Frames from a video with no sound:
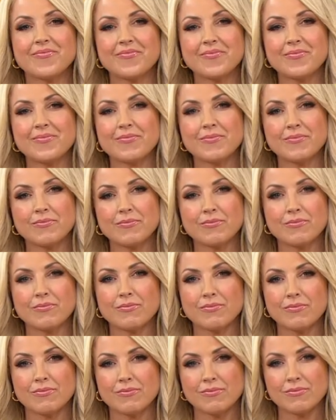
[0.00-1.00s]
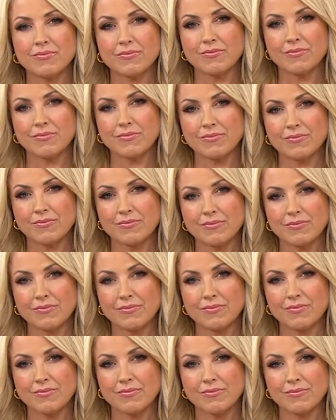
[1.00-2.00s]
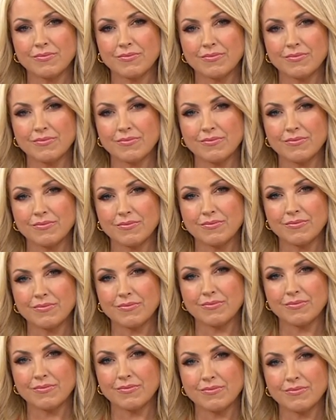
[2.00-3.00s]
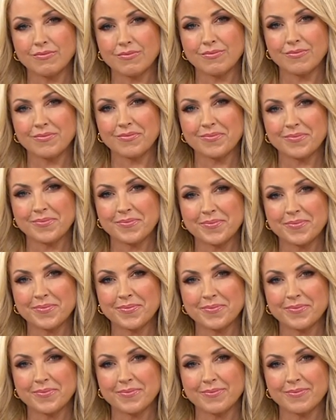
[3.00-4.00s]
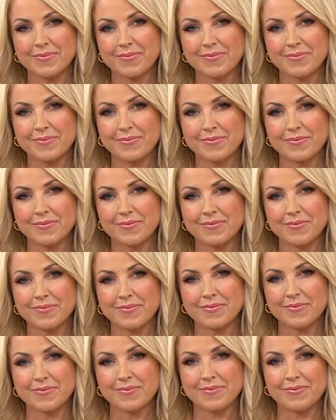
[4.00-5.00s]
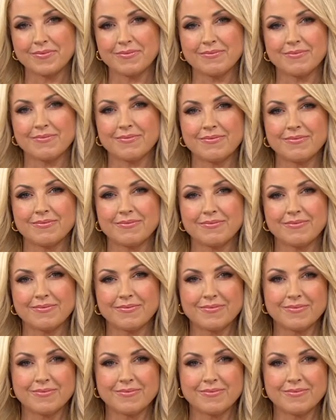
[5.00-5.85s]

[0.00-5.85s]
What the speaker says: This person isn't speaking.